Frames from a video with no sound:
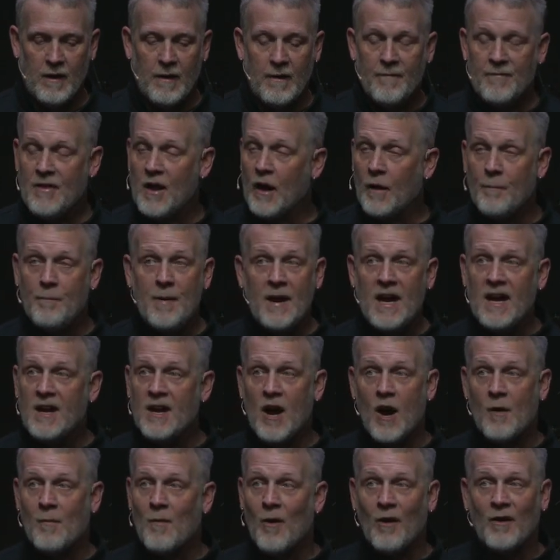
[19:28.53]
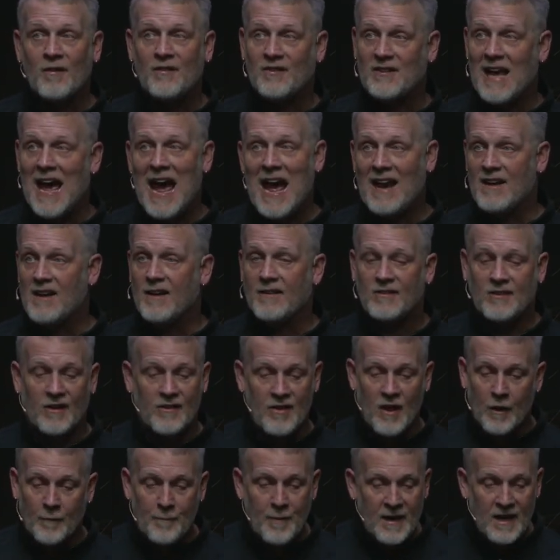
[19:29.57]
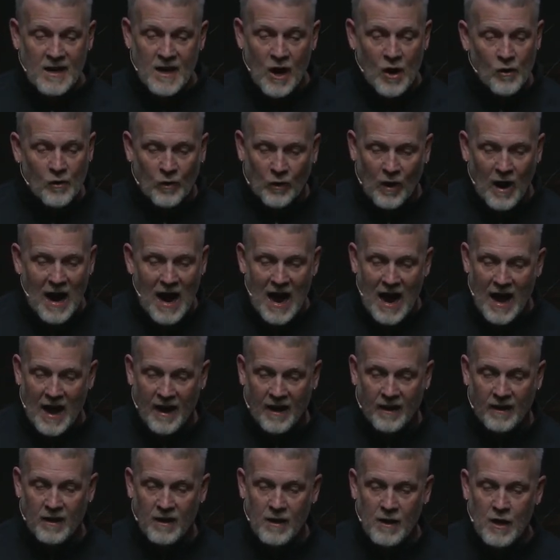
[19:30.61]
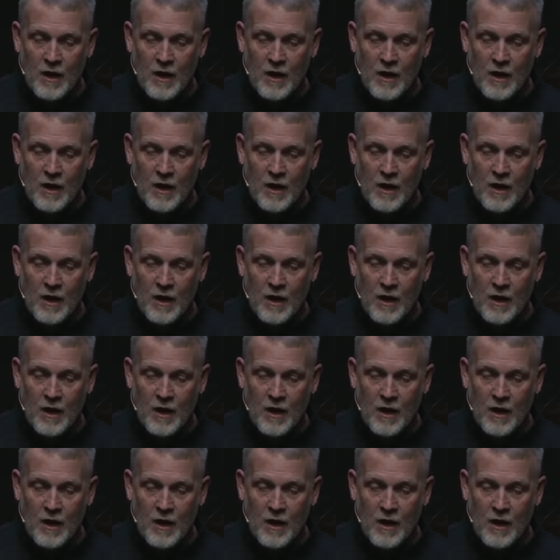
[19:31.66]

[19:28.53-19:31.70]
There'll be no more sadness and there'll be no crying.